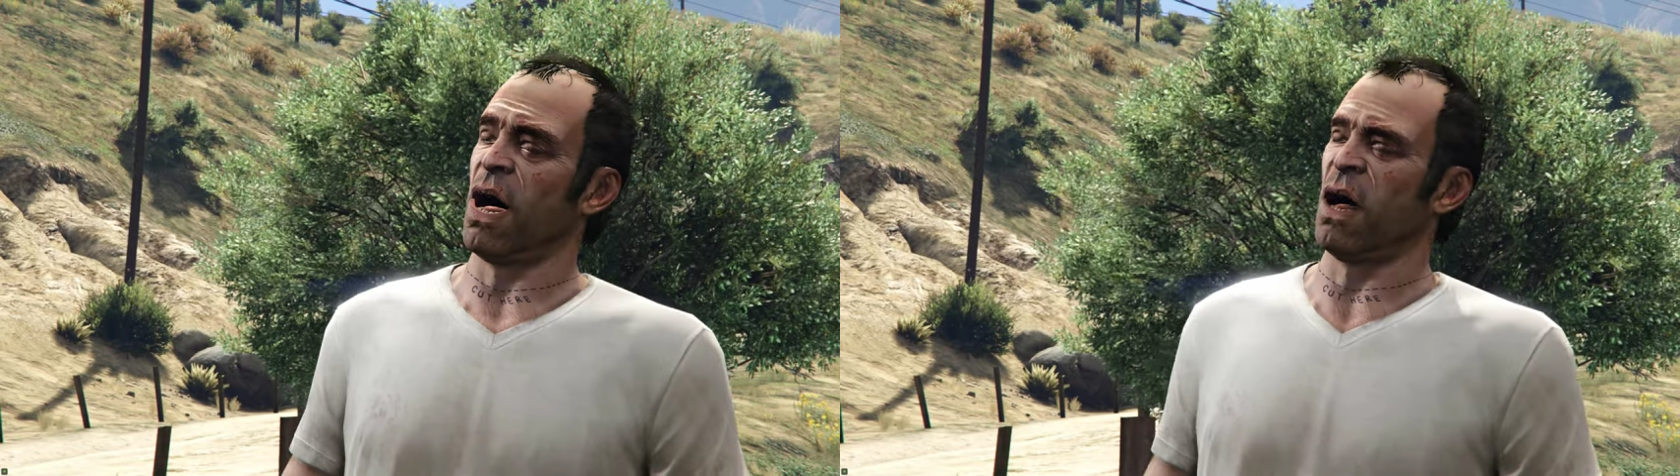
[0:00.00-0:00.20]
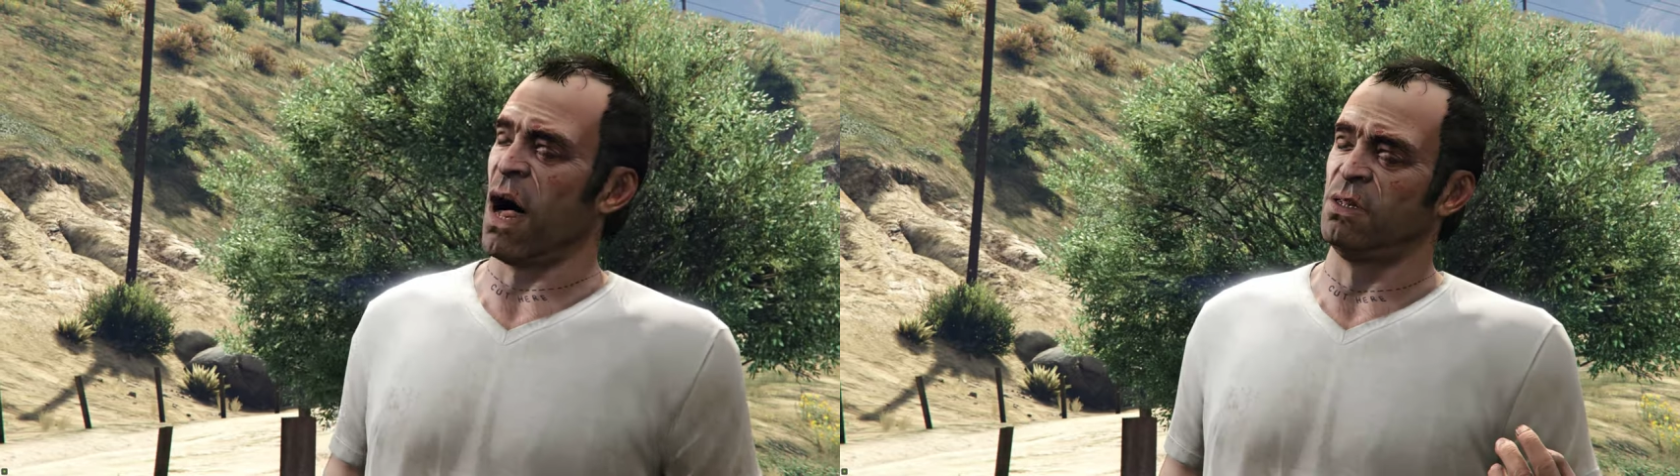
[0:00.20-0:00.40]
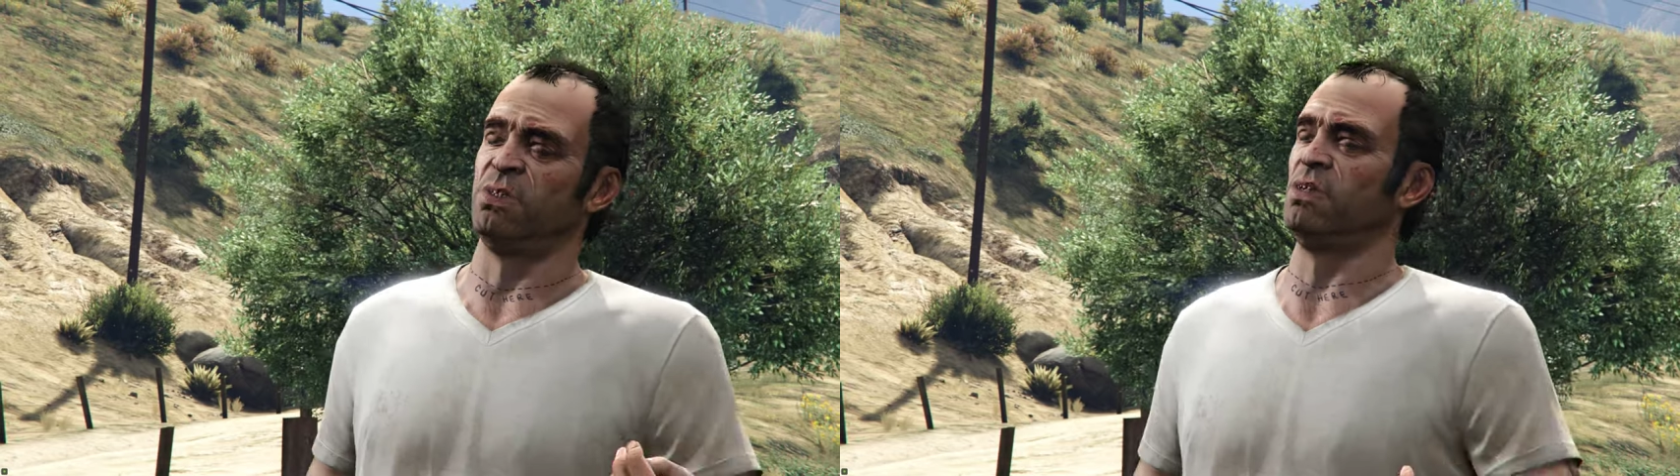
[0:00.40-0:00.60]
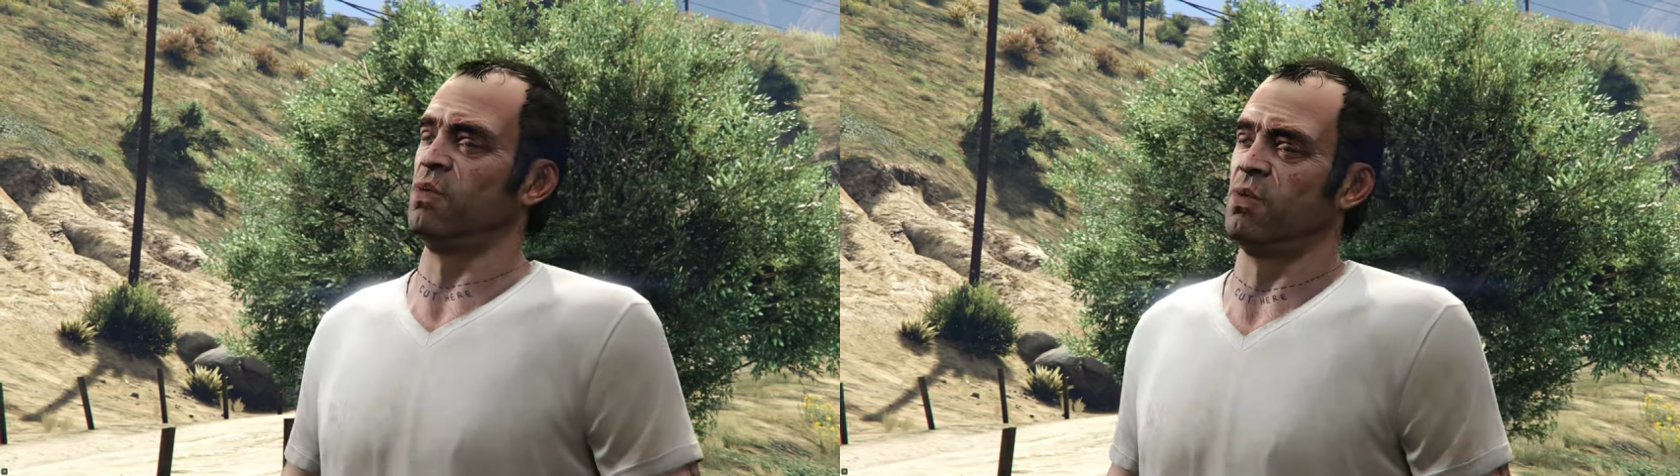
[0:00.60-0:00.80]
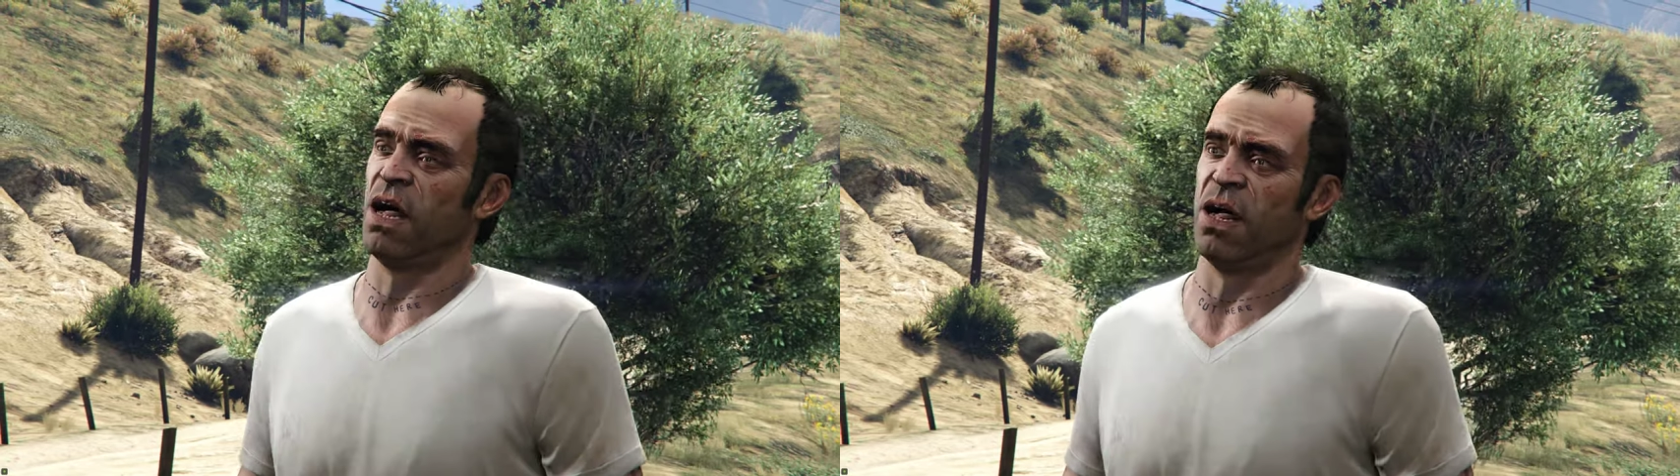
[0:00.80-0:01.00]
I hate
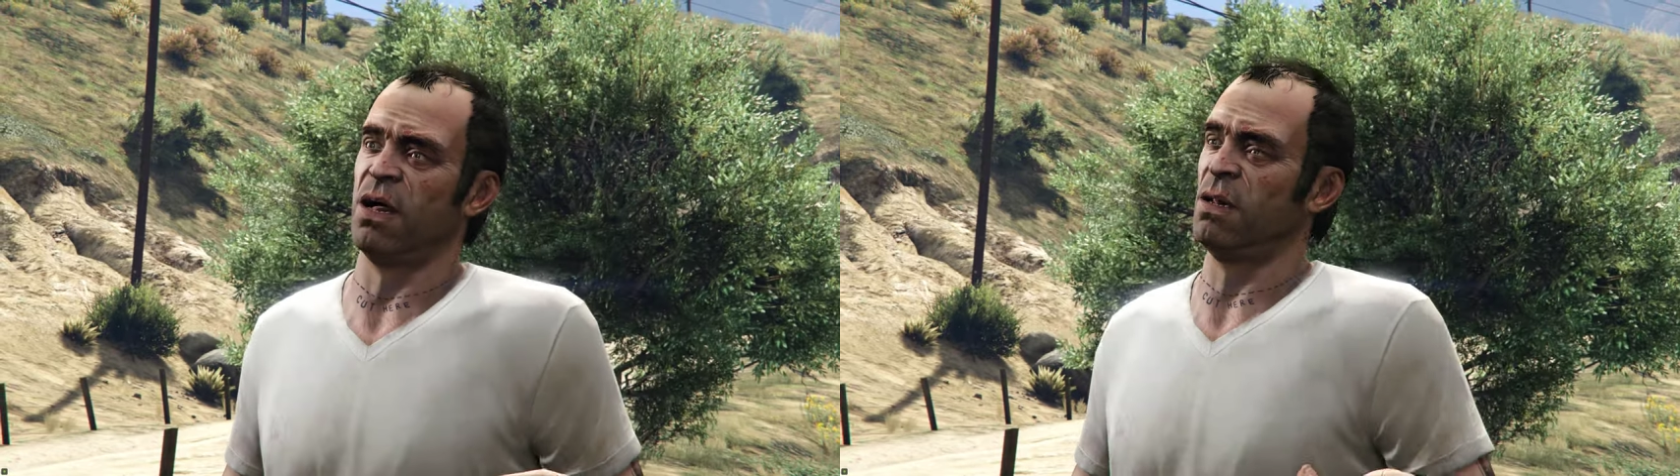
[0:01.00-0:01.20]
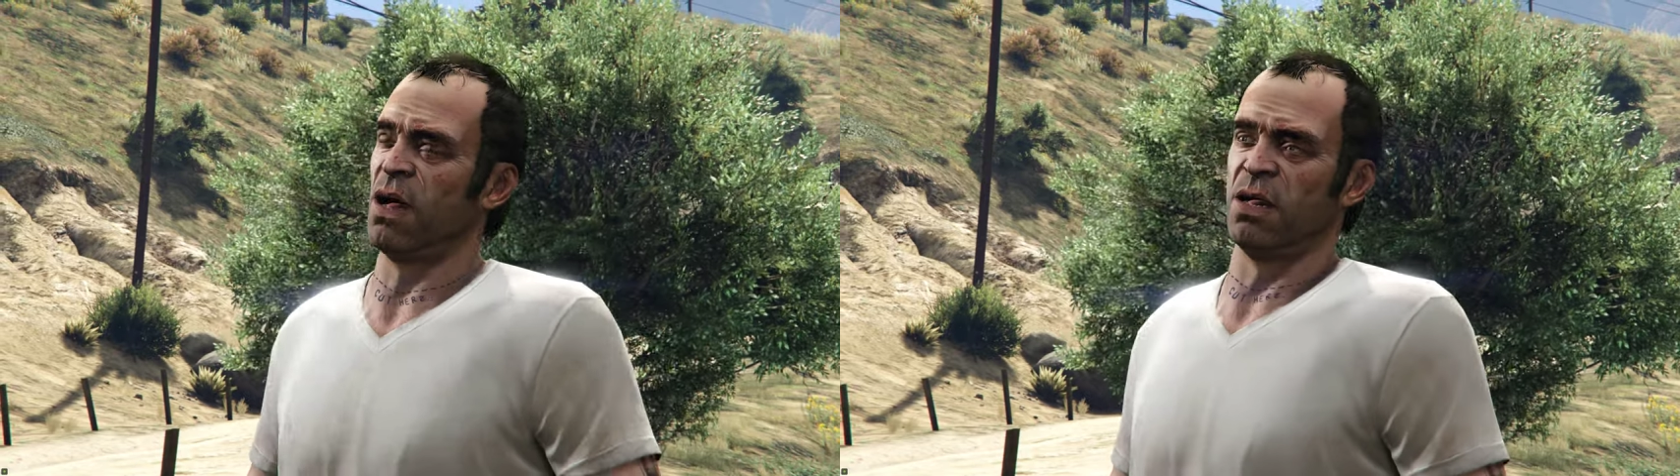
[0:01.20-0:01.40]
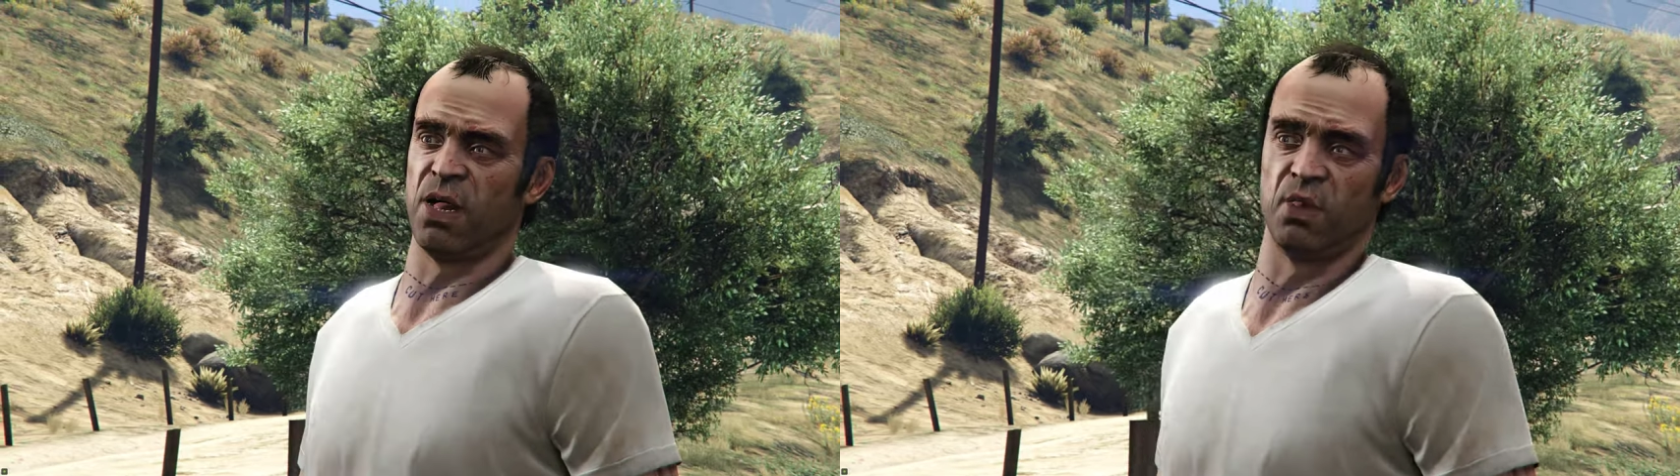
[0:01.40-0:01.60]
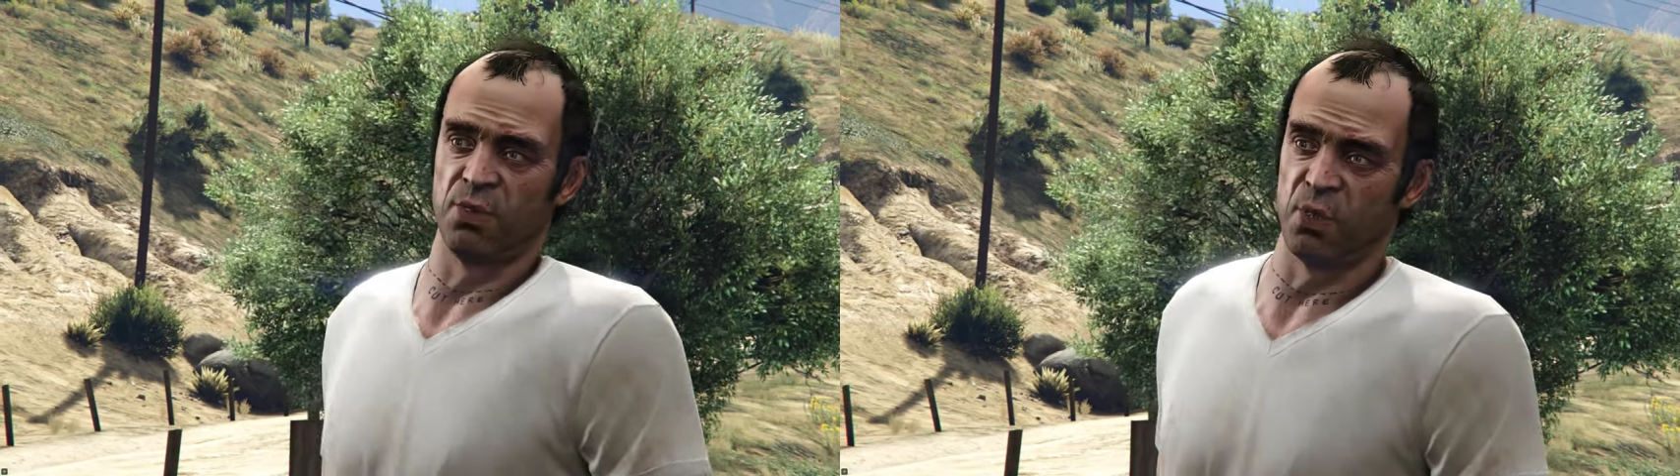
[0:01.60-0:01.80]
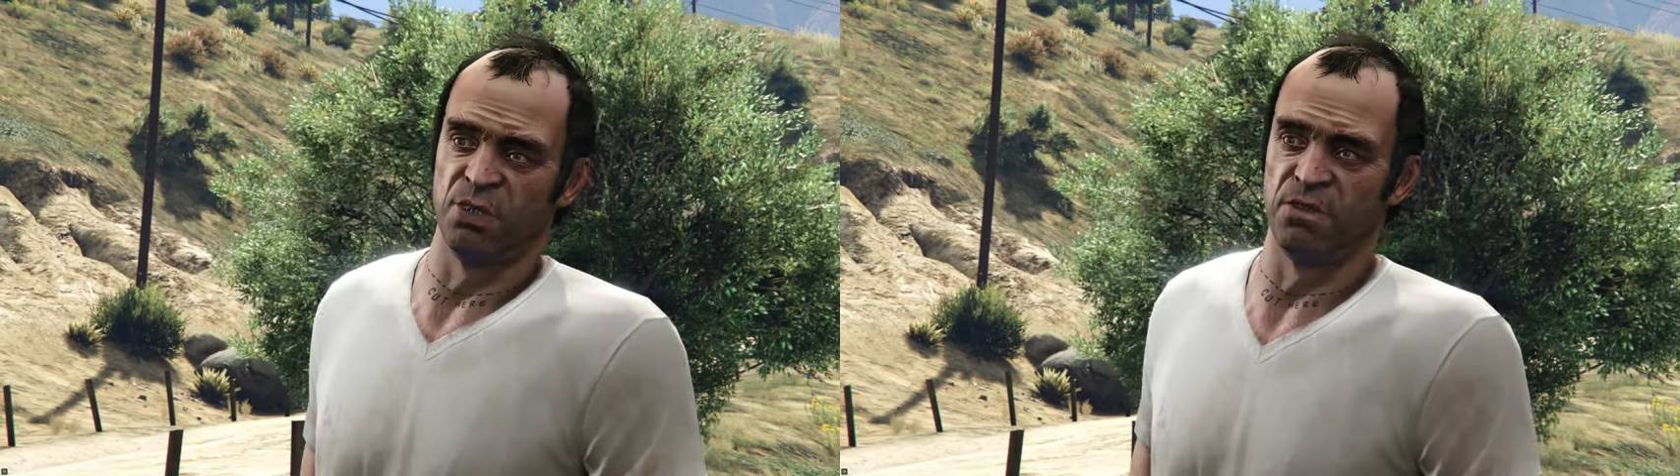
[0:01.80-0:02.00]
you, and I know
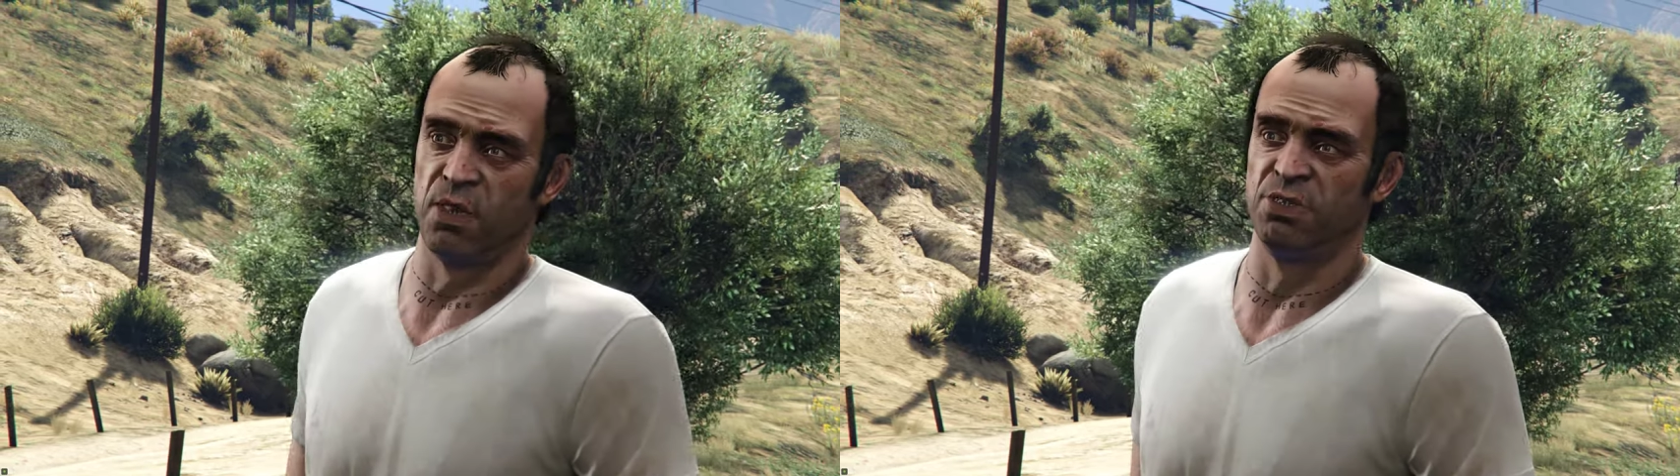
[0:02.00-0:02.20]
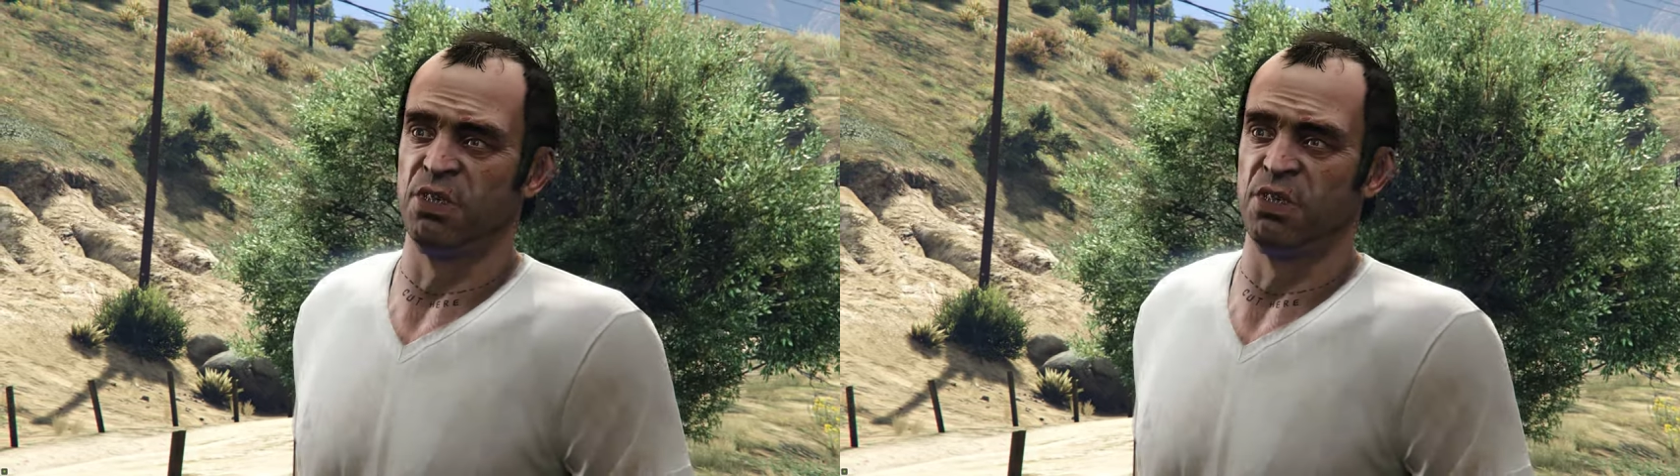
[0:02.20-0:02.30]
the words for it.